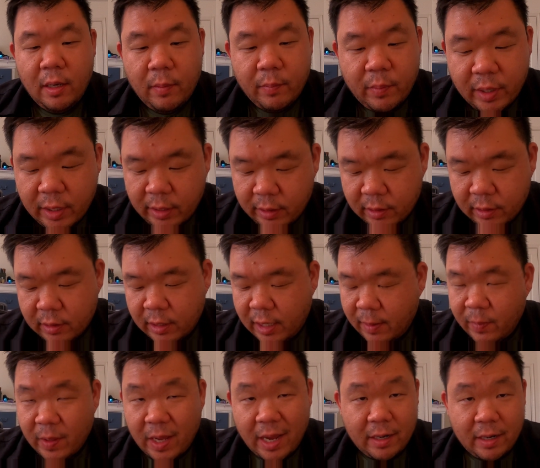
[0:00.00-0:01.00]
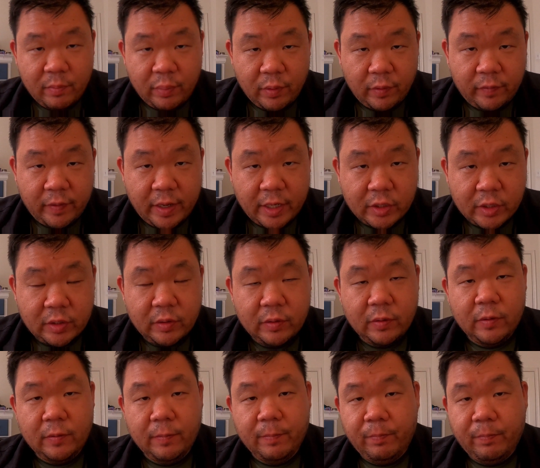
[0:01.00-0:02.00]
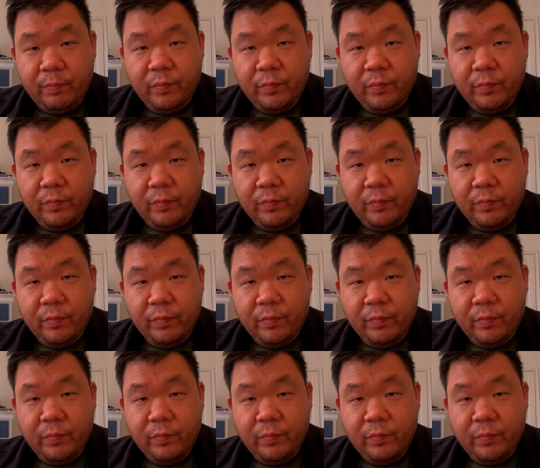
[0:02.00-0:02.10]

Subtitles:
But, I'm not a professional.